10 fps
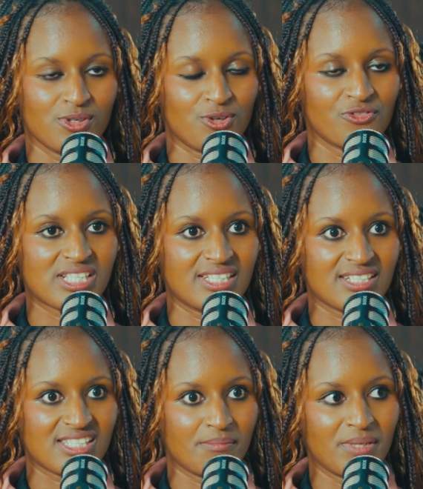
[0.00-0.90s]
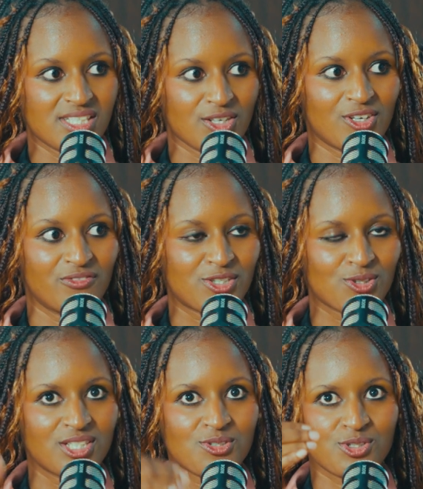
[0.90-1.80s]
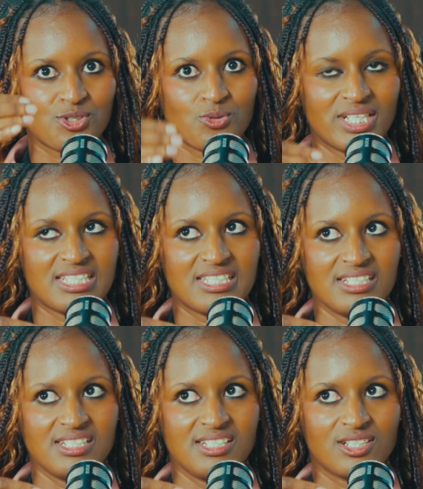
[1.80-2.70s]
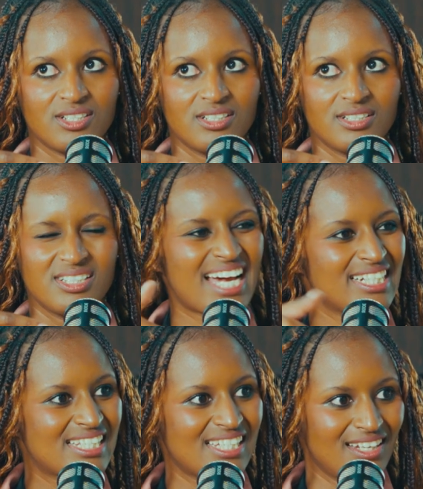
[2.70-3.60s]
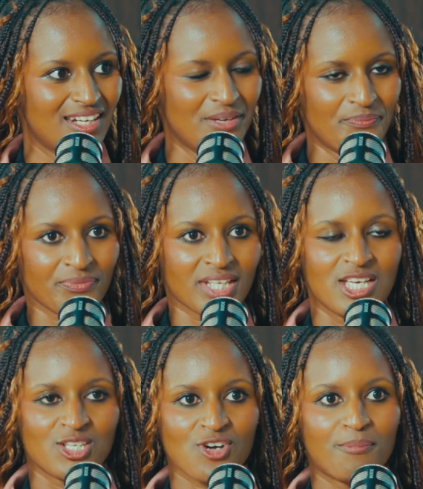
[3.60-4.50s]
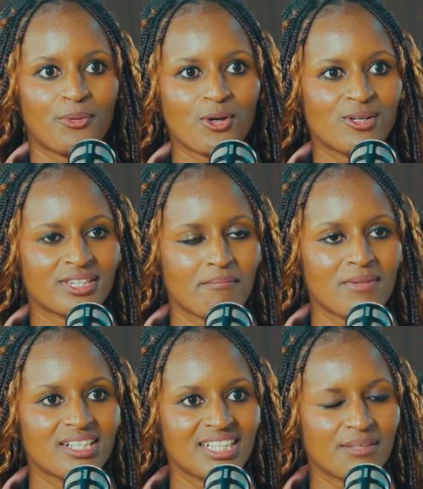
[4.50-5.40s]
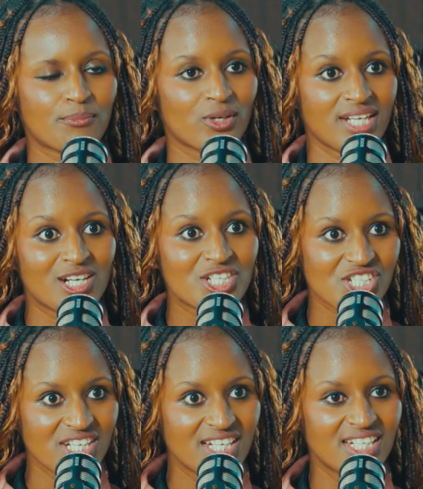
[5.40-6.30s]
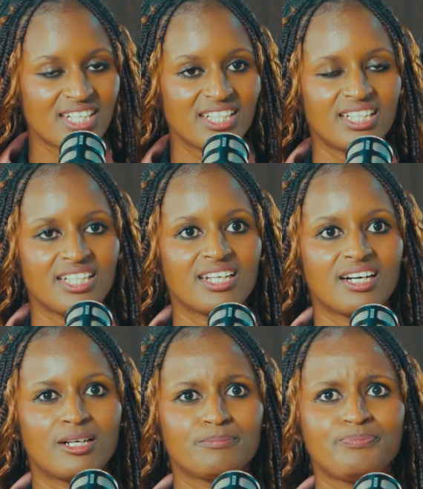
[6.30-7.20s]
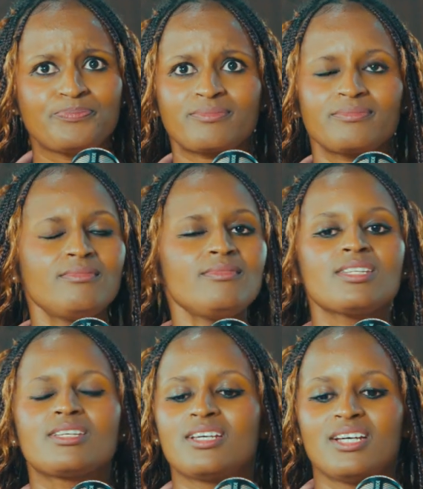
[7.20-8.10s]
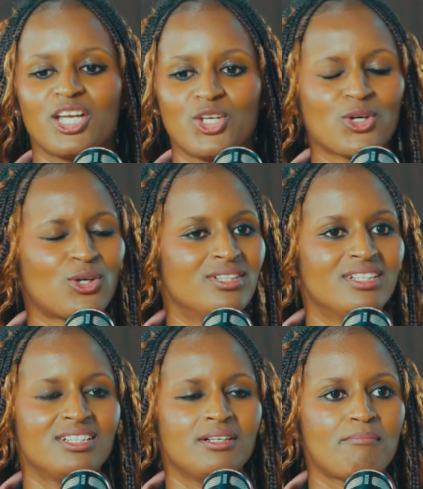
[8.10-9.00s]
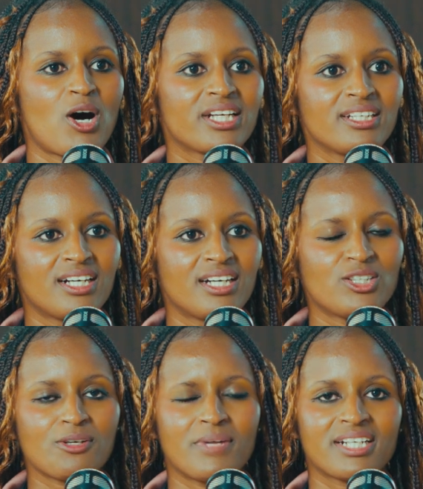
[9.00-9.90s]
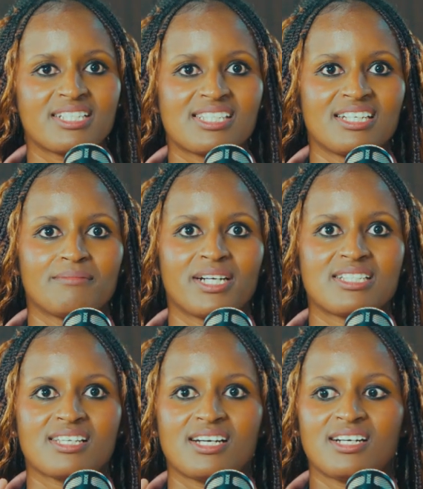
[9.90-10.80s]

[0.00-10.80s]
obviously anticipating COVID. So this was 2019. So I put all the money in production, in, not marketing, but